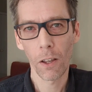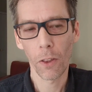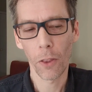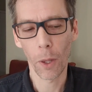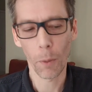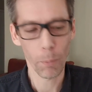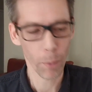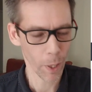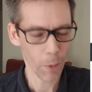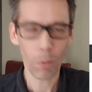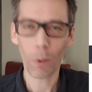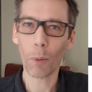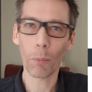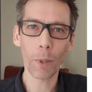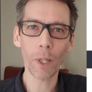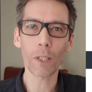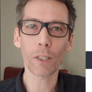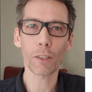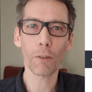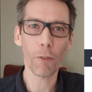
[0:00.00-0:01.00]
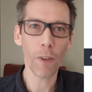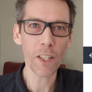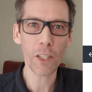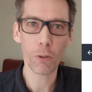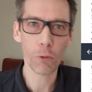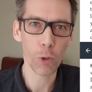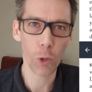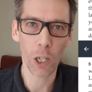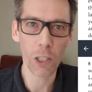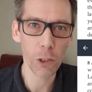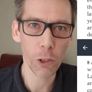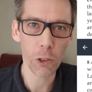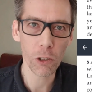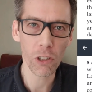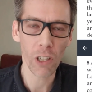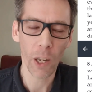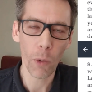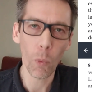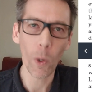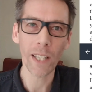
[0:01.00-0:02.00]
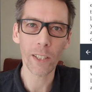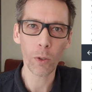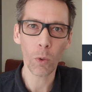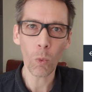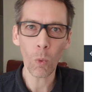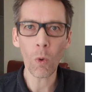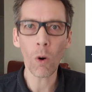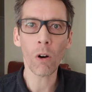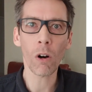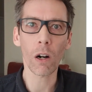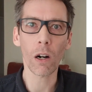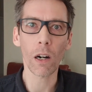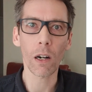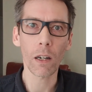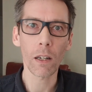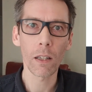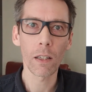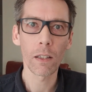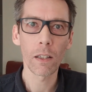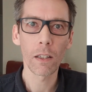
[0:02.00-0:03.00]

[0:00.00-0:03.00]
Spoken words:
That people built defensive structures and went to war.